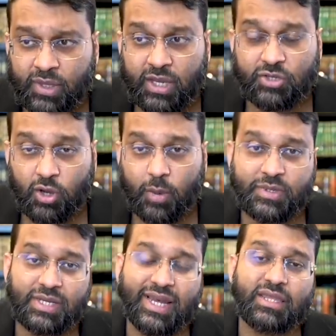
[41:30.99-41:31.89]

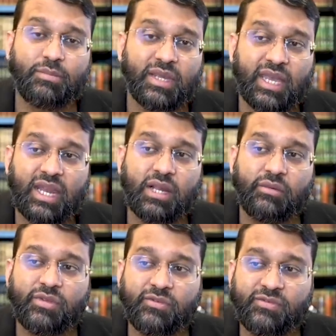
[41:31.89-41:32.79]
adopted at the beginning
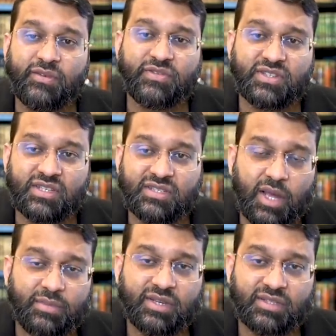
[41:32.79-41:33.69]
of the fifth
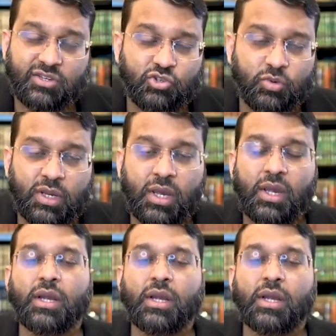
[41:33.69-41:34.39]
Islamic century,